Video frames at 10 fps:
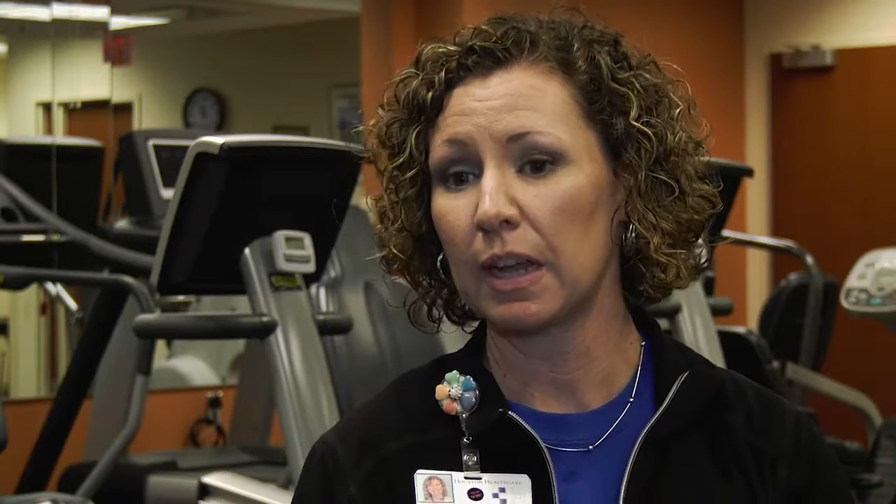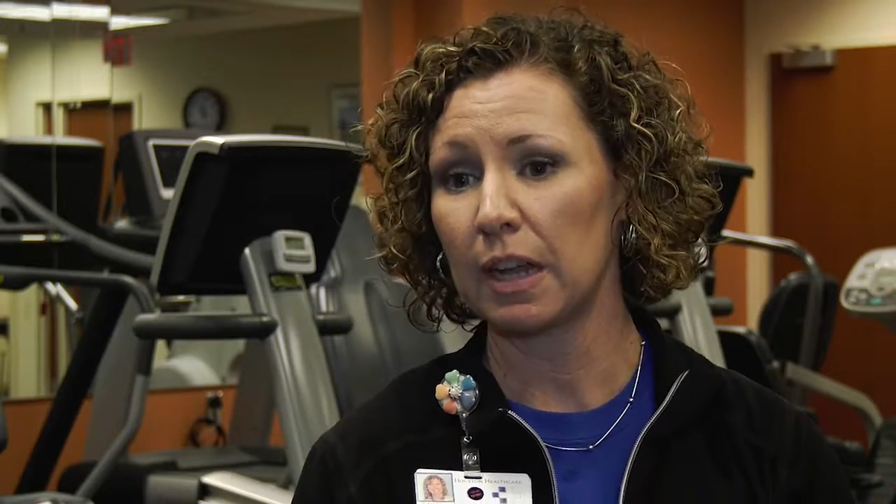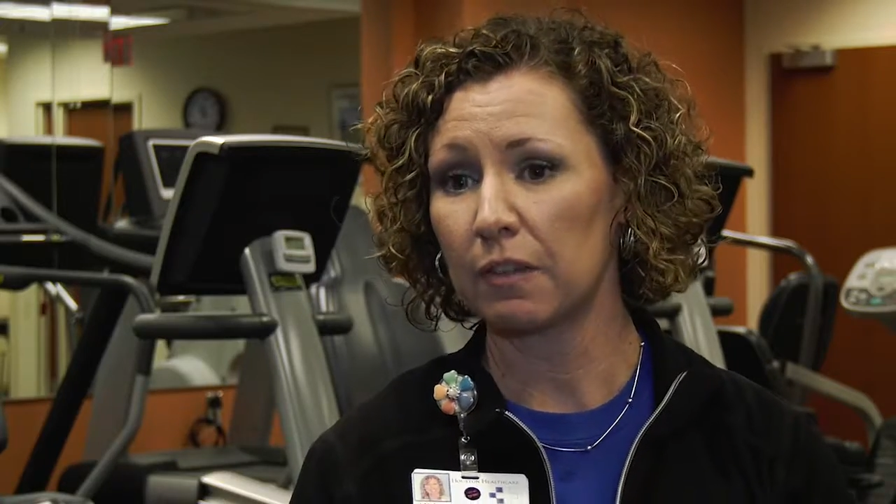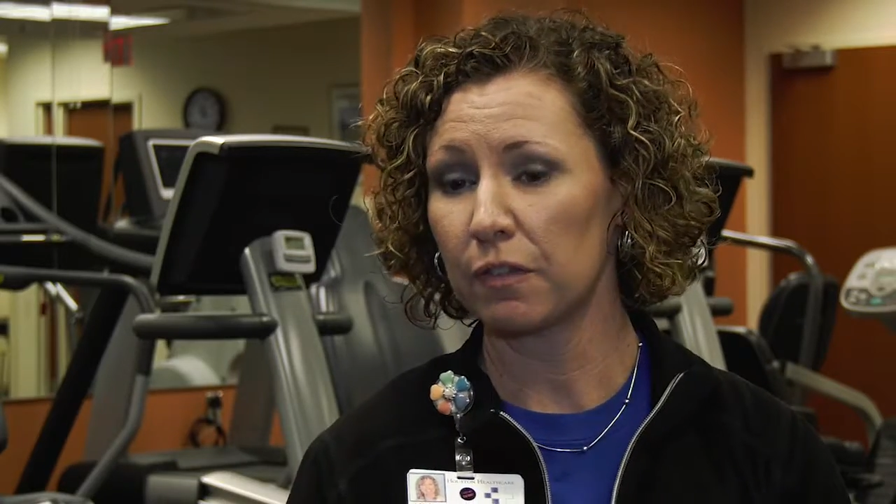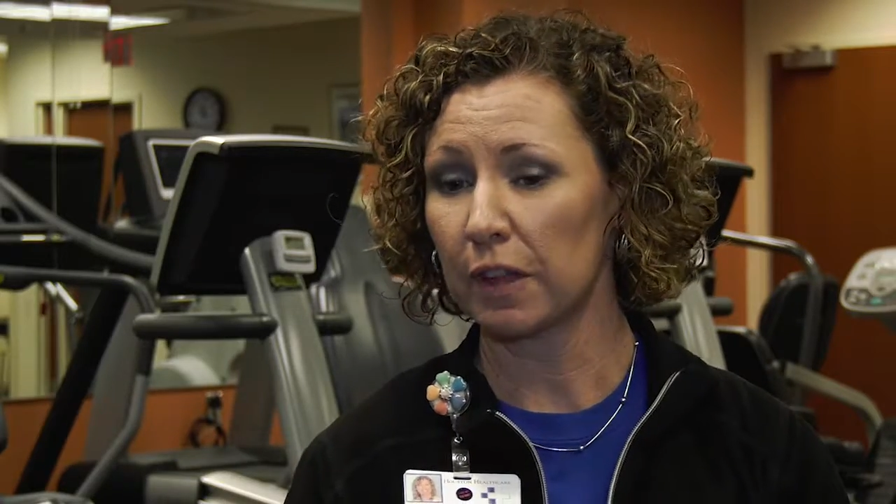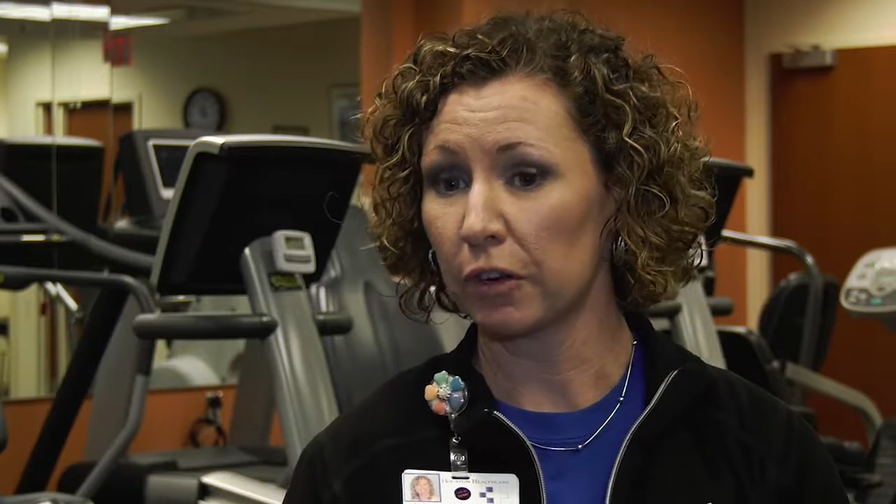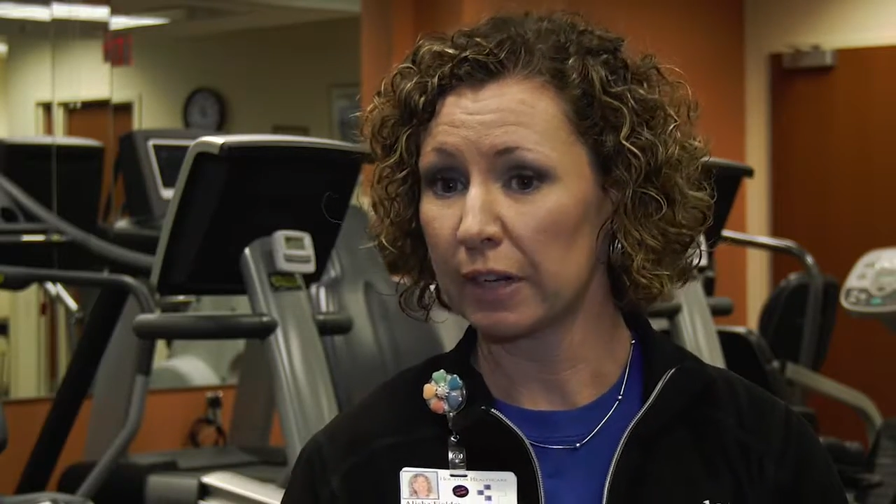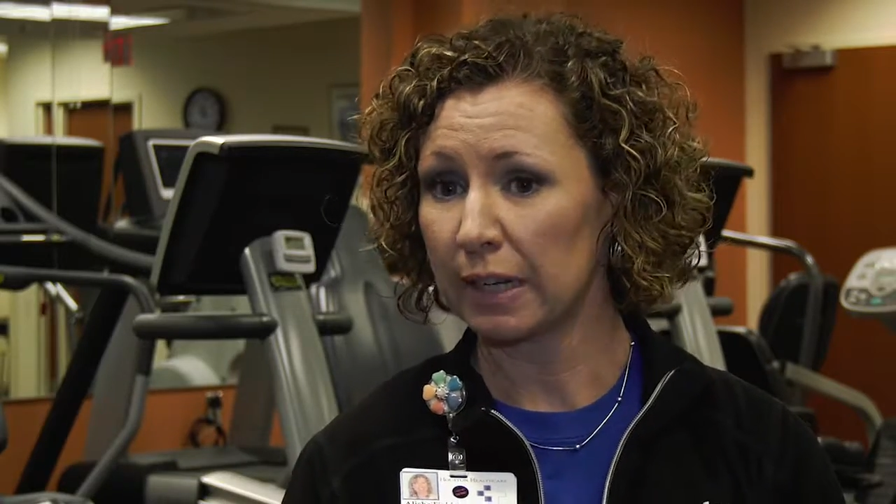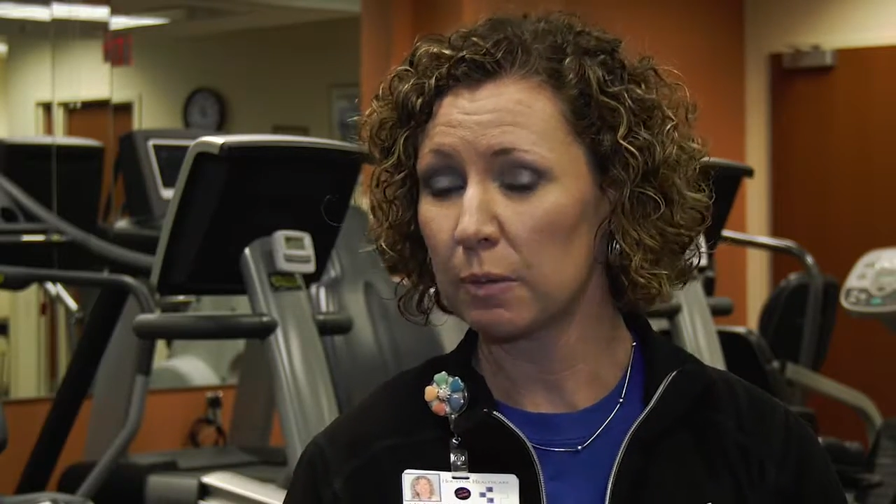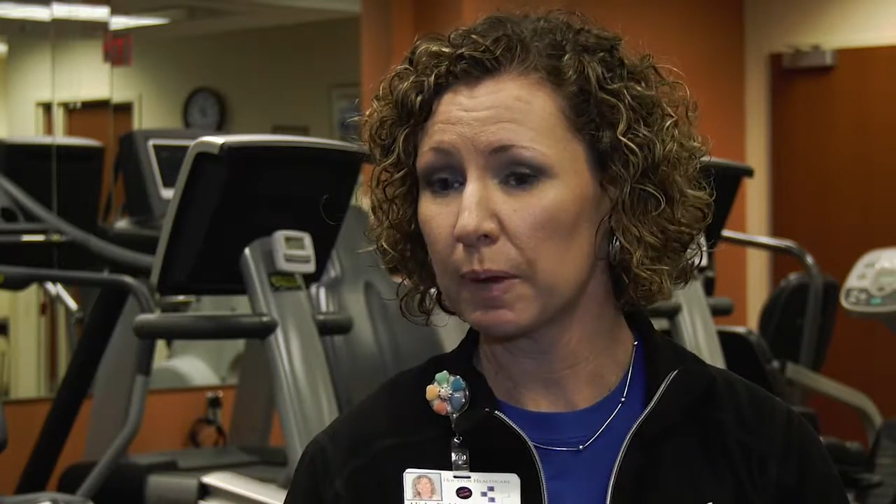if they're
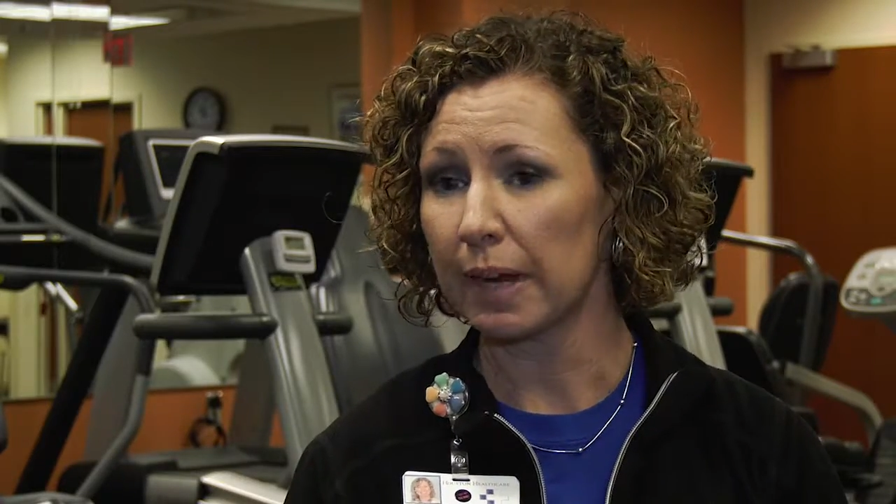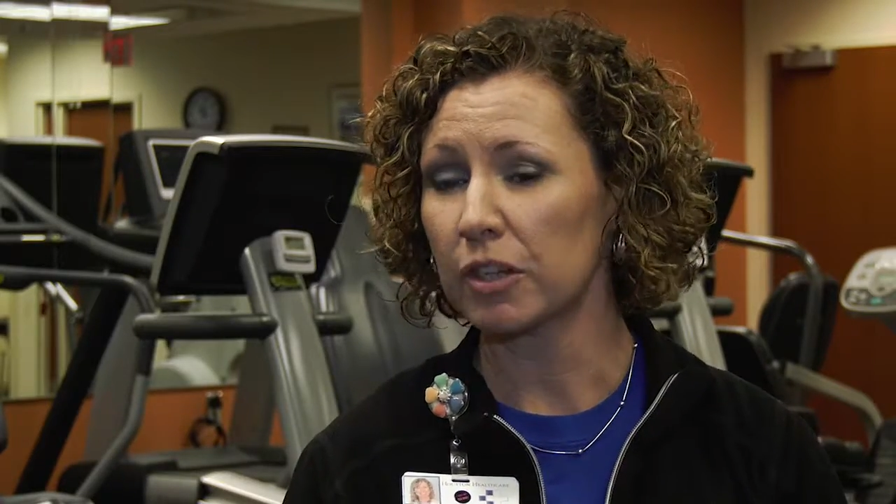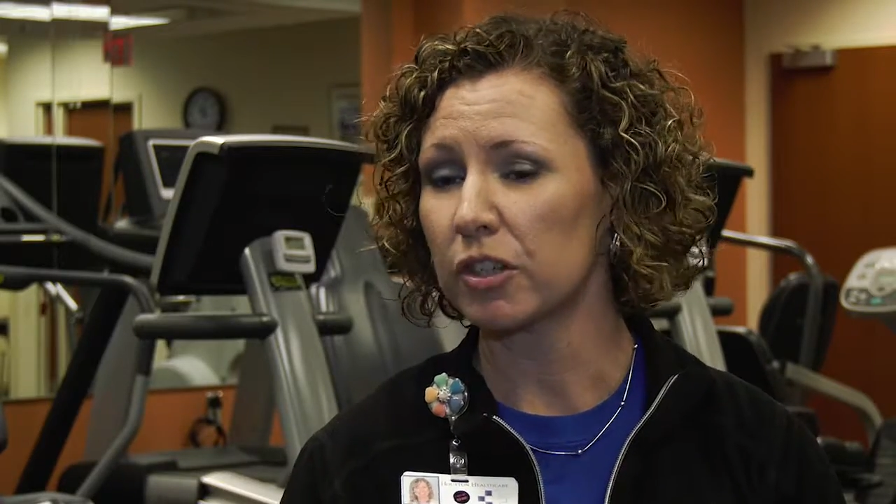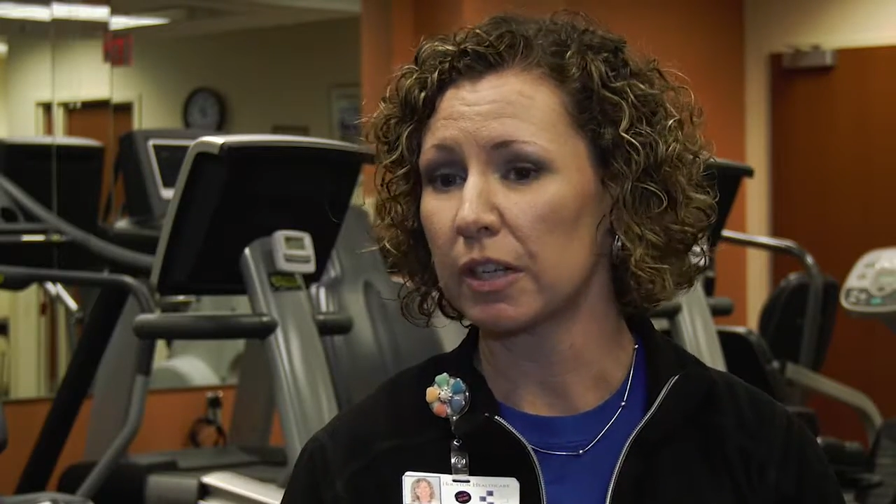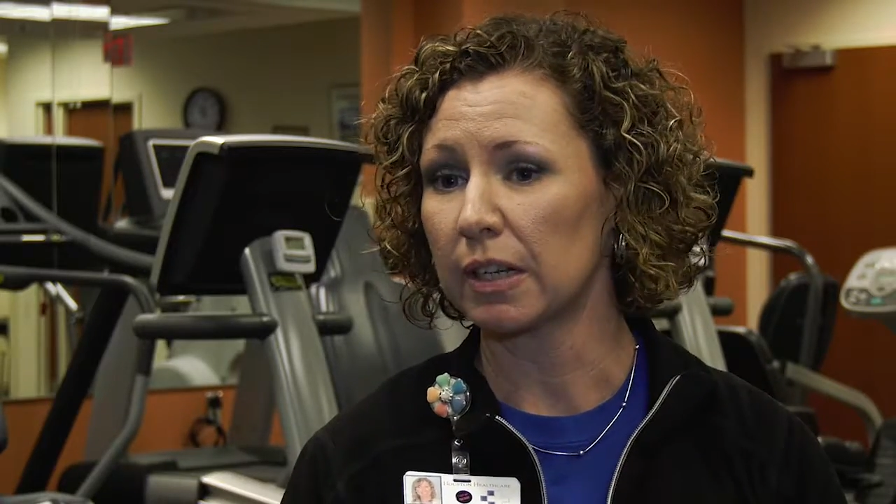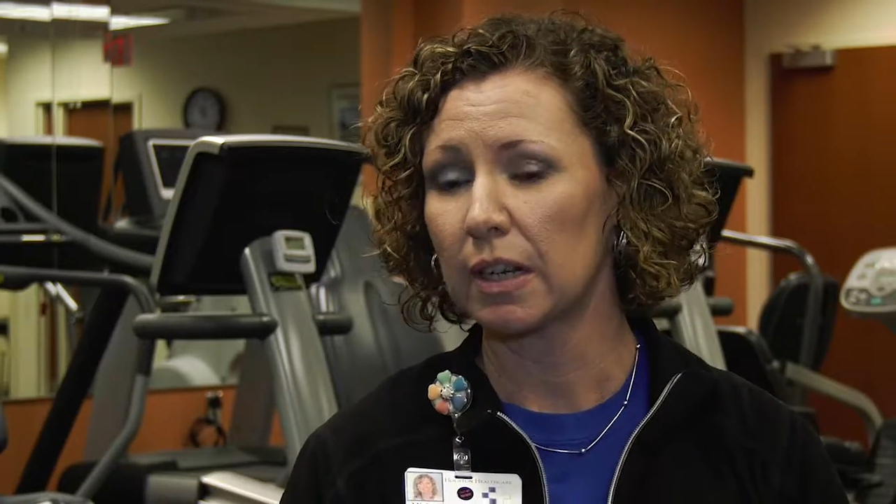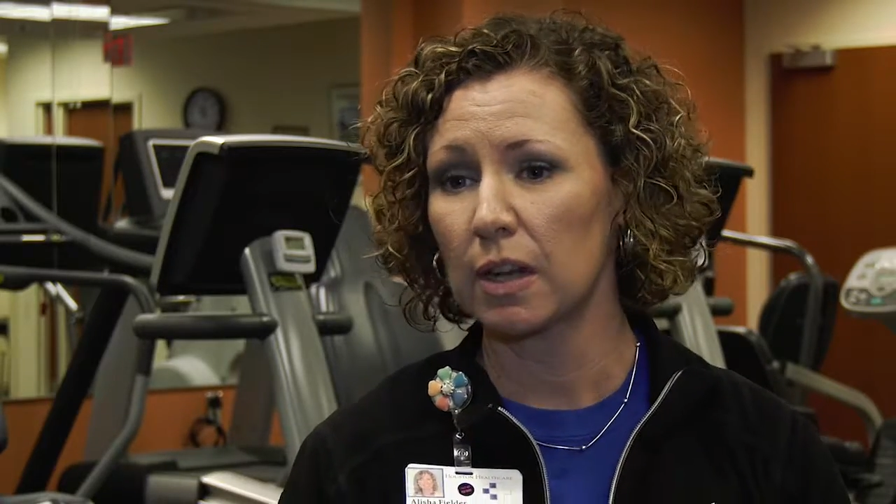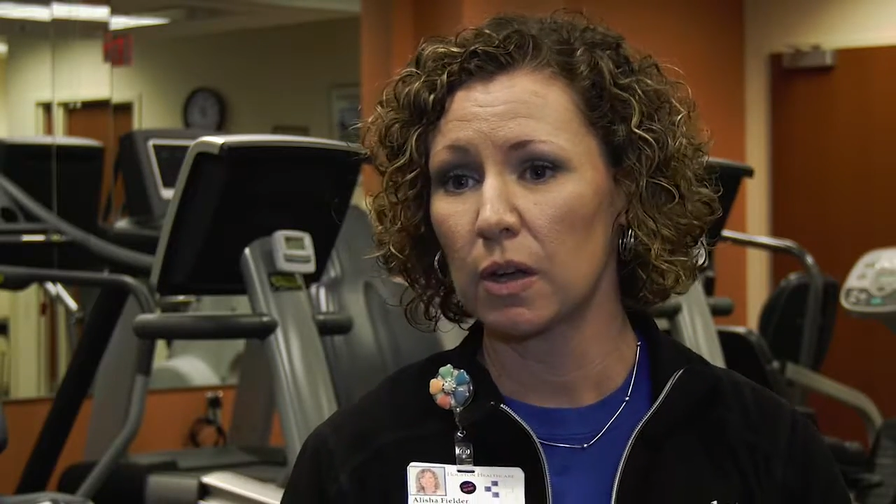an inpatient,